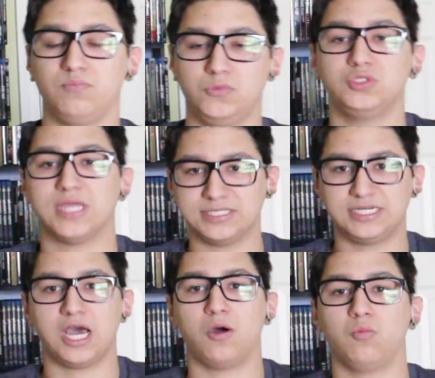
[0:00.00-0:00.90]
You test
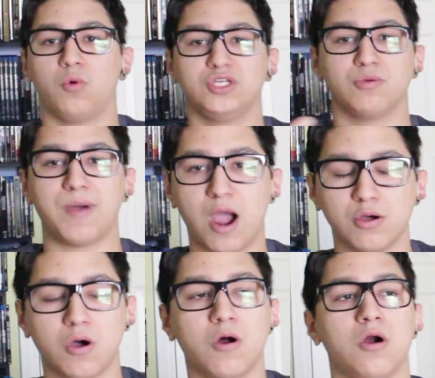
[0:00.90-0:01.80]
it out what your
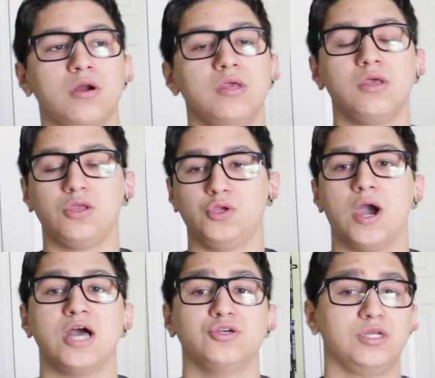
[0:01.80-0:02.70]
power are.
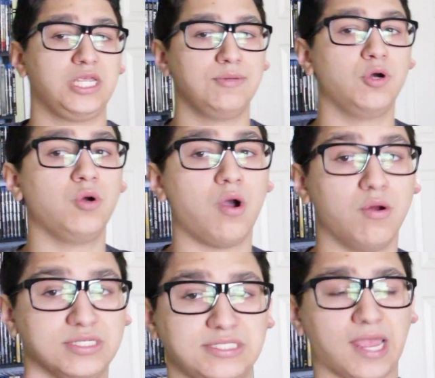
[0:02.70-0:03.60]
You're either a hero
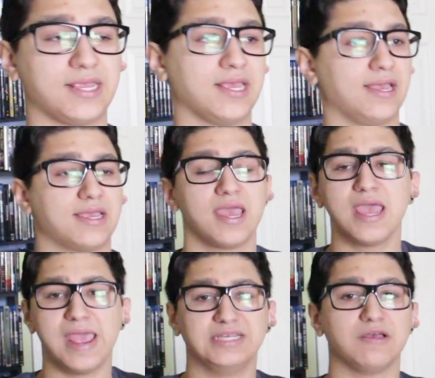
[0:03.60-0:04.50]
or a sidekick.
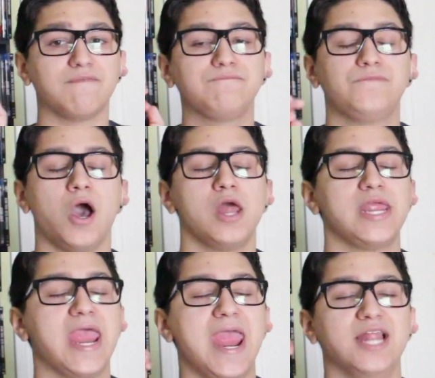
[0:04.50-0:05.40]
It's a
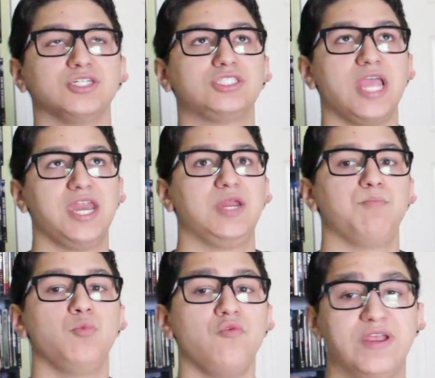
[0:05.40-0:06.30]
fun,
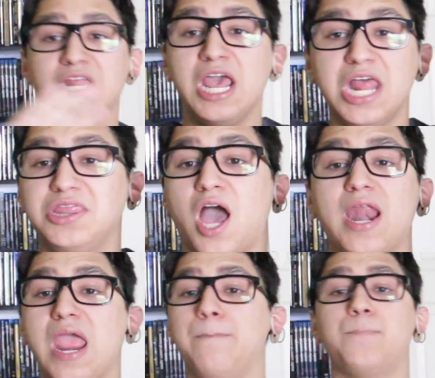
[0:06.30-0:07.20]
entertaining movie.
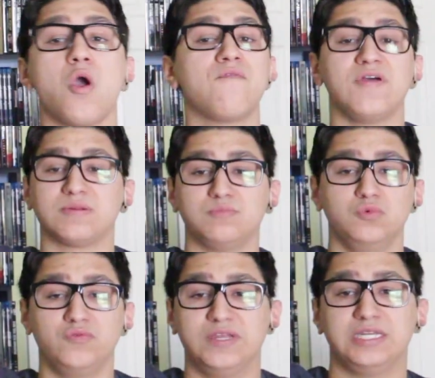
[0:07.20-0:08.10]
Not a perfect
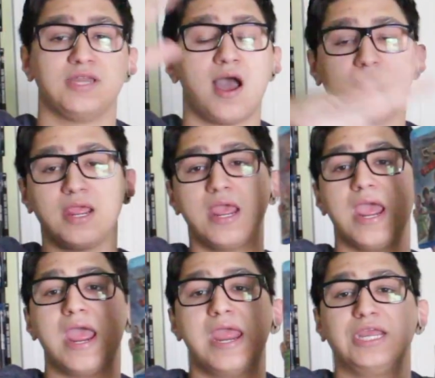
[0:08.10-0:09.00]
movie, not
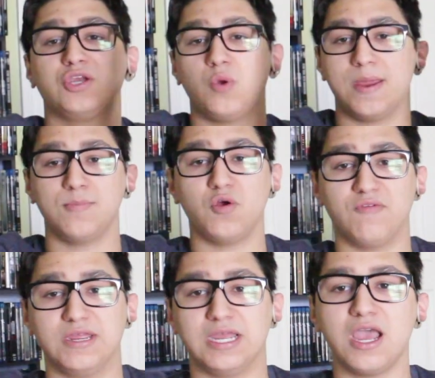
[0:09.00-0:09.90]
a great
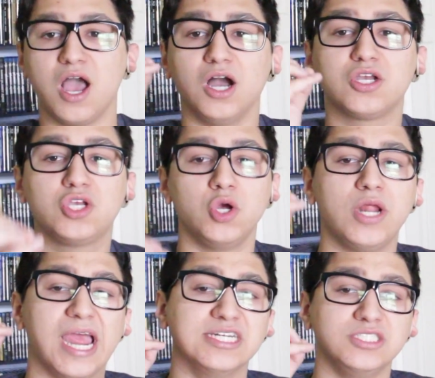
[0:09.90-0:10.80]
movie. A
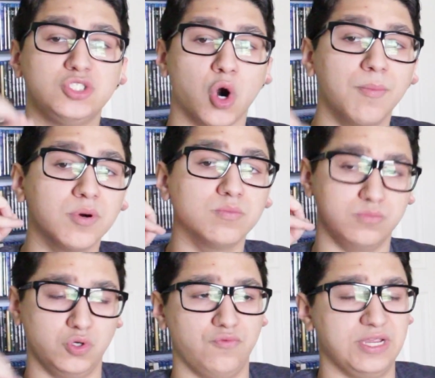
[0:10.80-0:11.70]
good, enjoyable
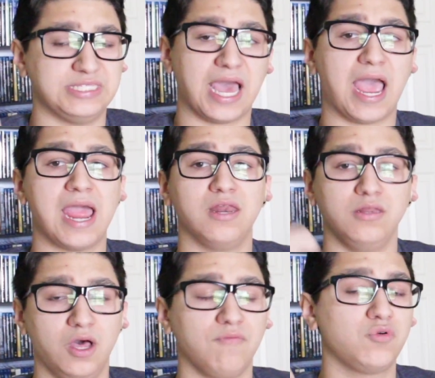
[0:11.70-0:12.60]
movie that I
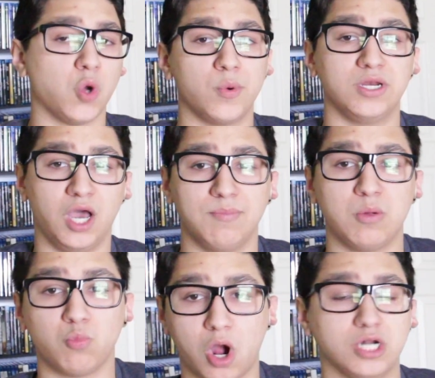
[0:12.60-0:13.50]
love growing up
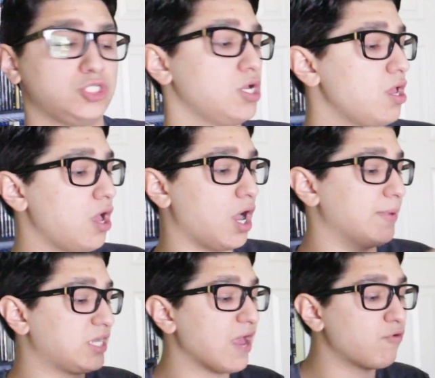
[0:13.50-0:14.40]
and watch.
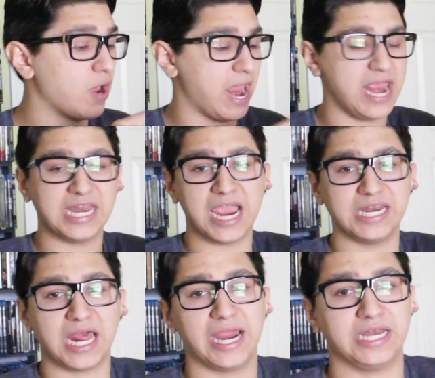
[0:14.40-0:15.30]
I got it for
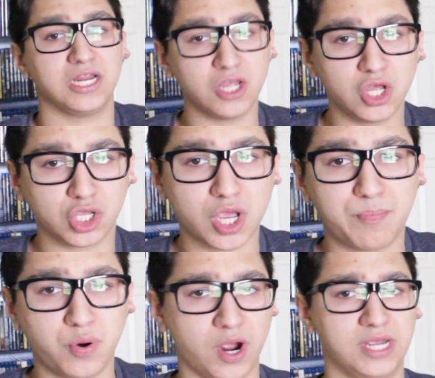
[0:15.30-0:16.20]
$8.99.
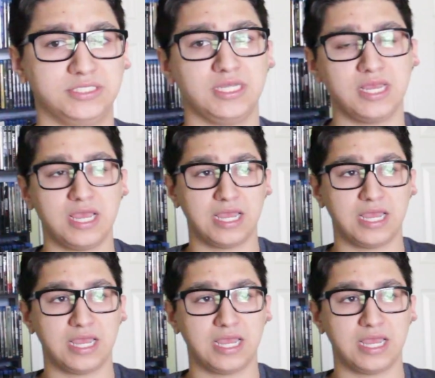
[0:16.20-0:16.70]
Good price.